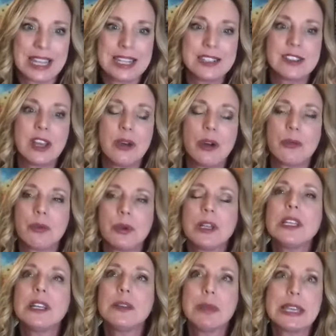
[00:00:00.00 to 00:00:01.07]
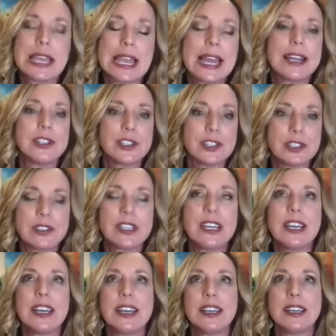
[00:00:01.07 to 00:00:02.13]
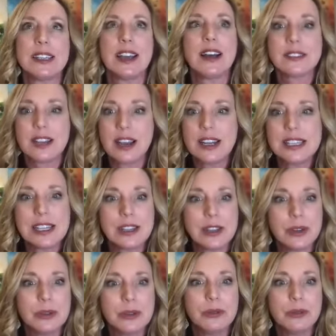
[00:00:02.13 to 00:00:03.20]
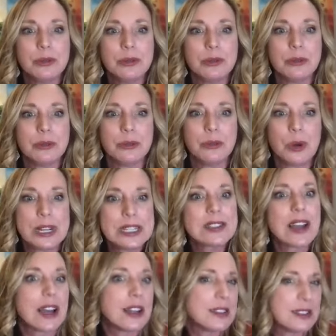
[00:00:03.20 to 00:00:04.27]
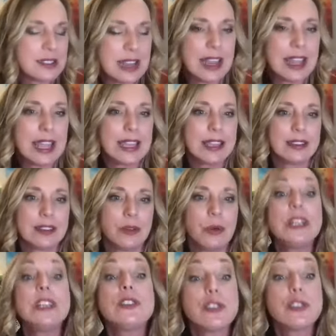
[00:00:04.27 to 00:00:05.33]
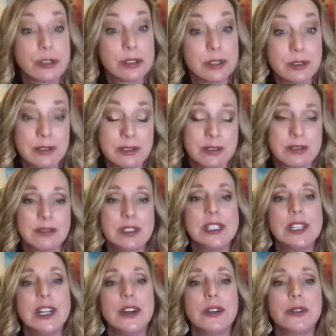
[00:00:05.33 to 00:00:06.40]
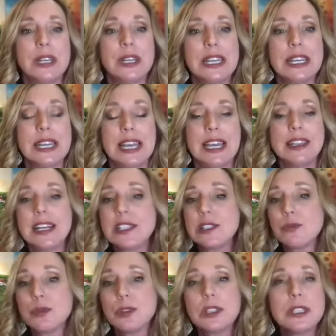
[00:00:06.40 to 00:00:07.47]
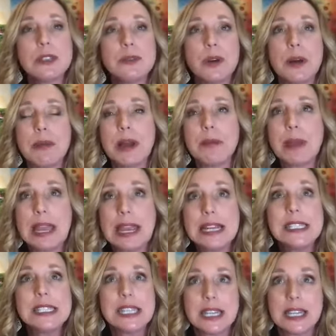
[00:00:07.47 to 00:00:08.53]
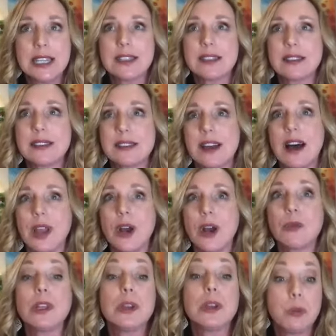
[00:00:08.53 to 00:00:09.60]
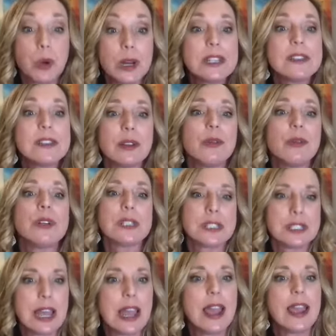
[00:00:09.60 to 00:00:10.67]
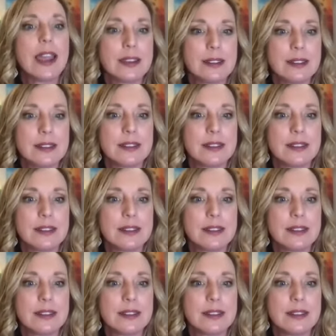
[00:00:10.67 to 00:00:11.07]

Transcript: And so I really began just studying who, what does God say? What is truth? You know, and that's really what my paintings are, really, what does the Lord say?